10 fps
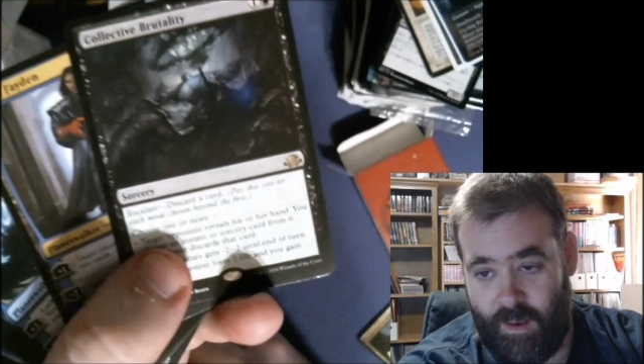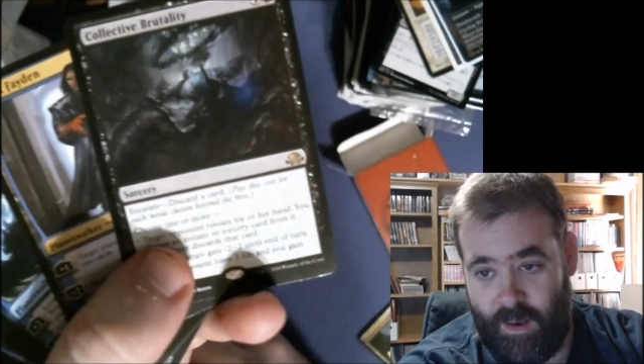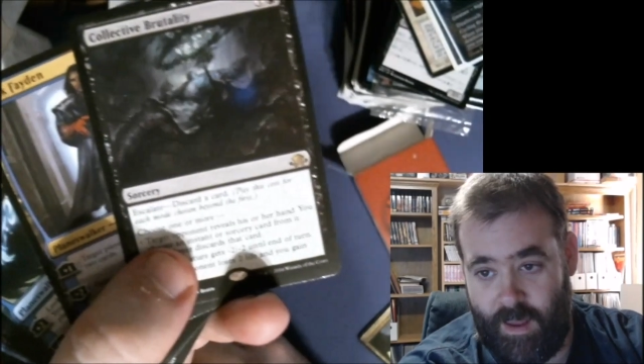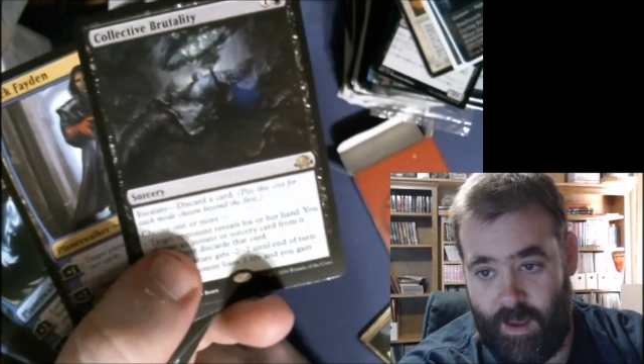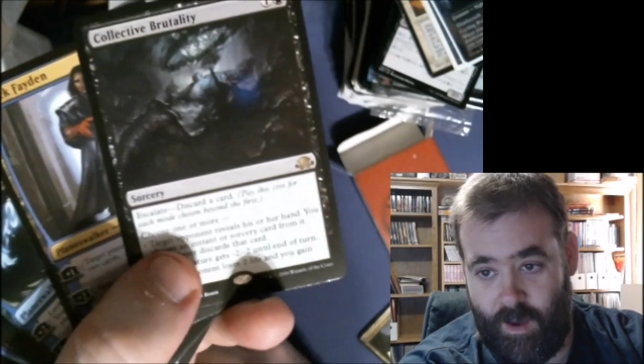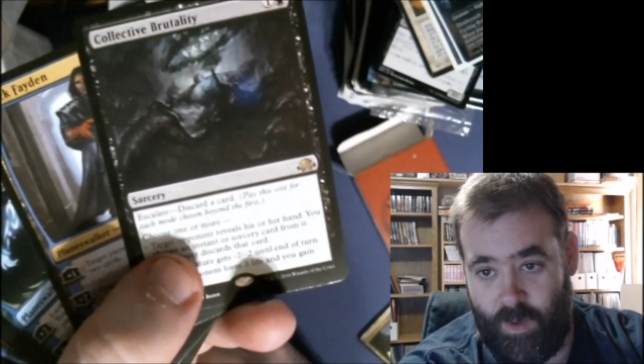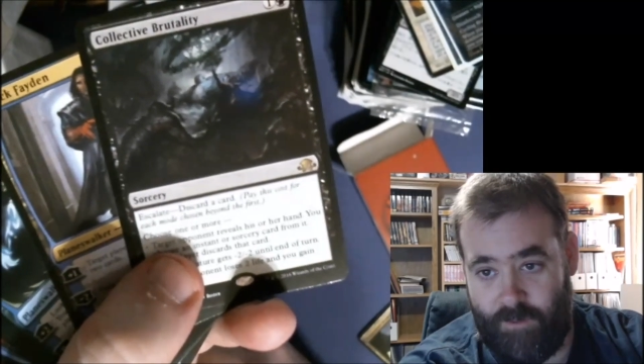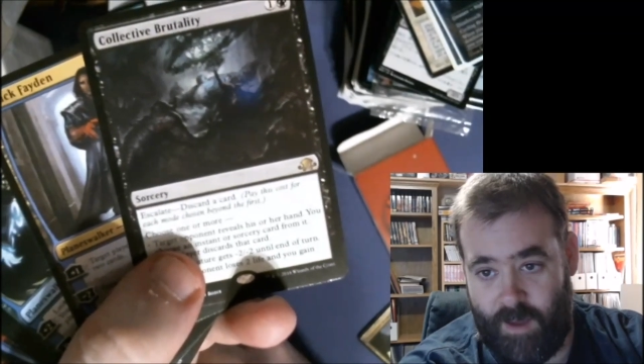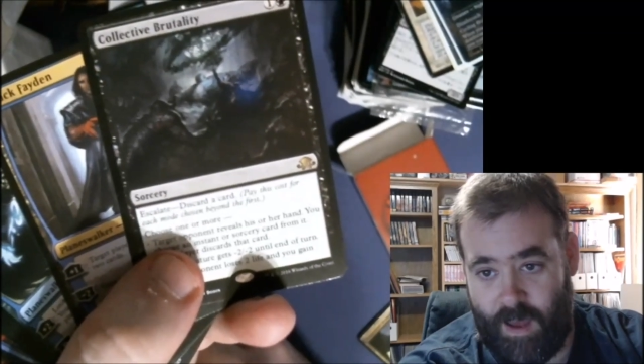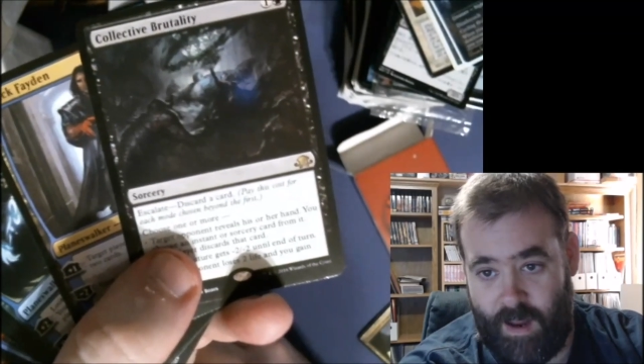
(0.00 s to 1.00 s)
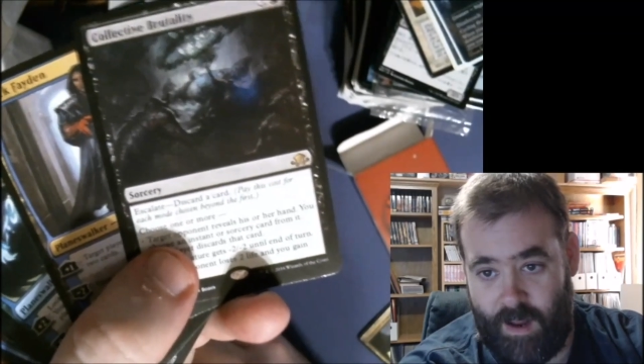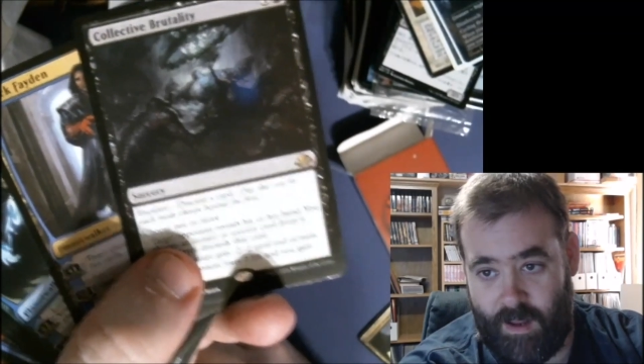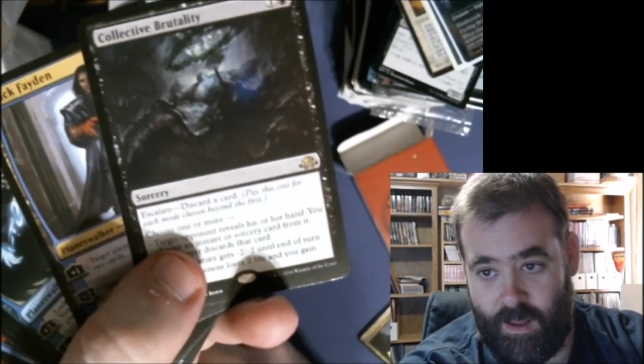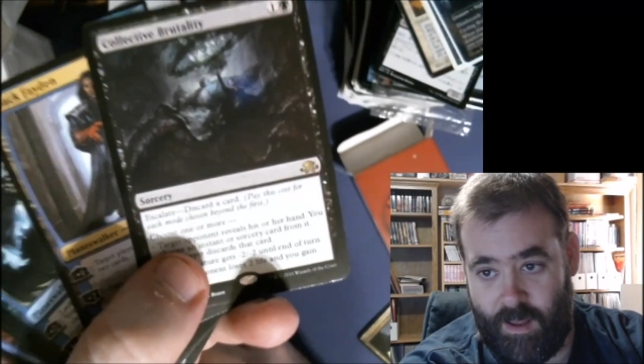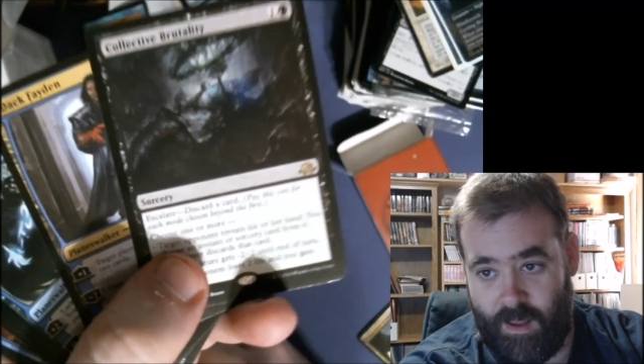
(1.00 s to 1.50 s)
Now we've got it.
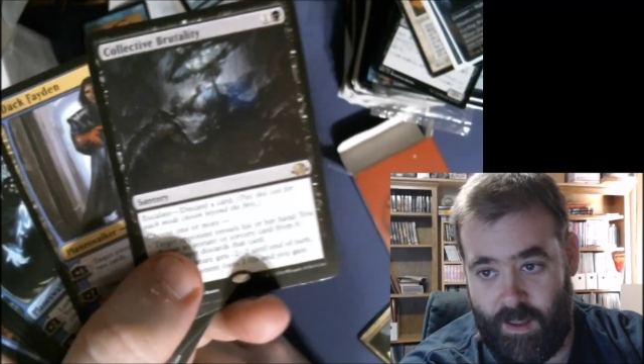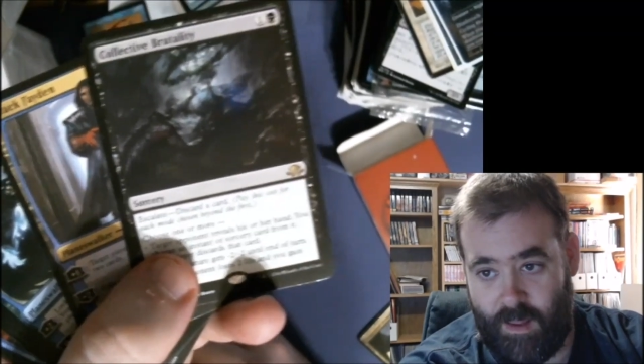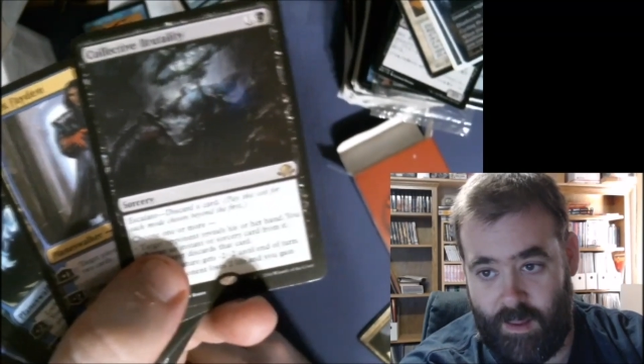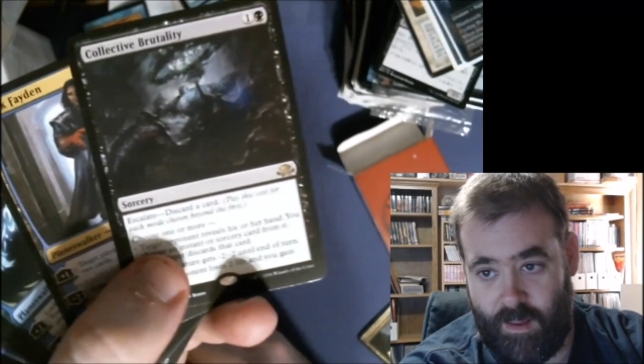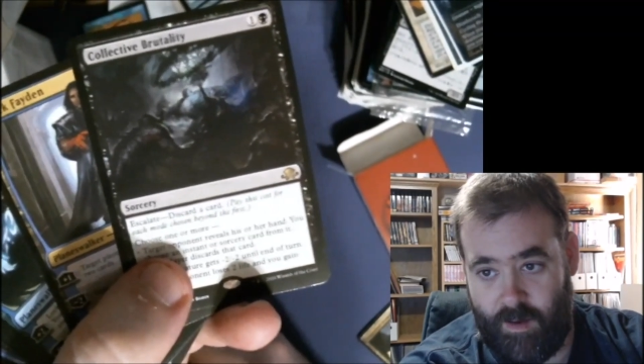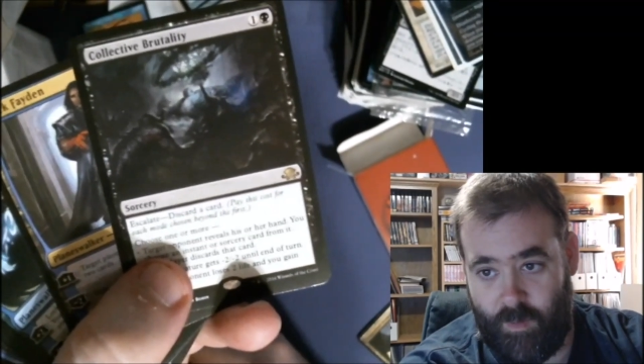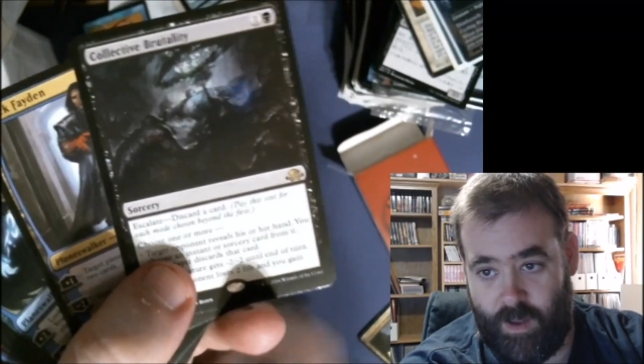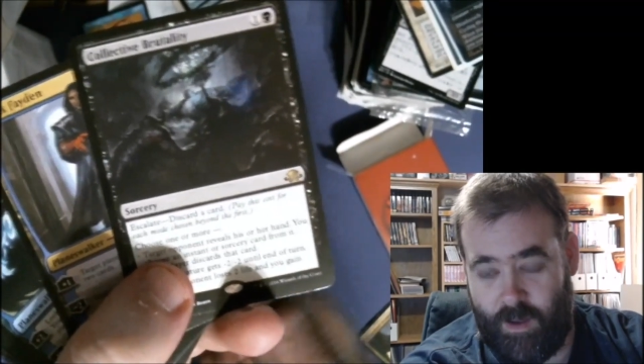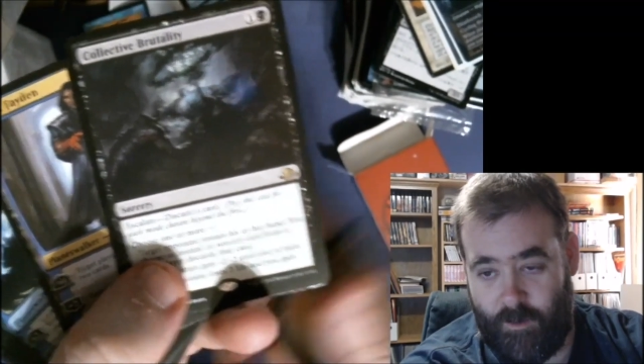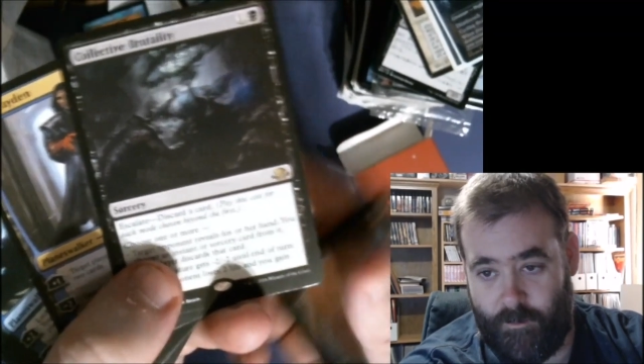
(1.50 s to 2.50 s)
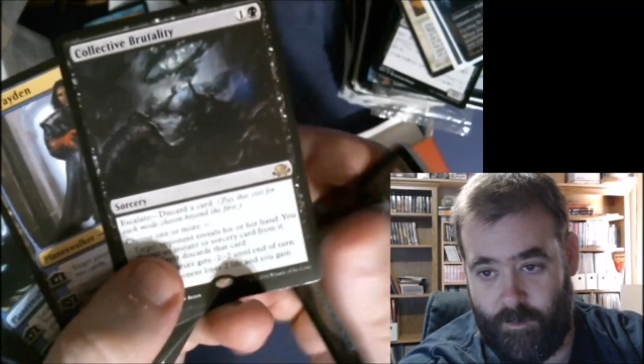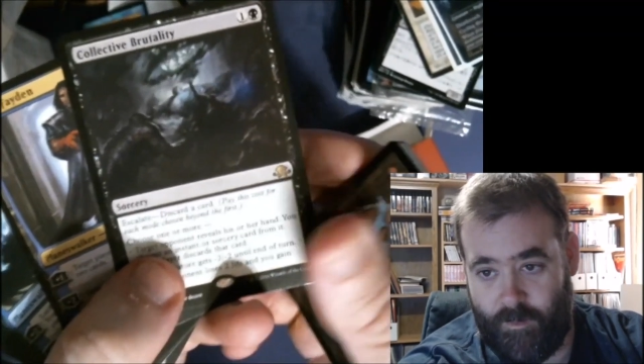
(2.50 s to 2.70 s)
There we go.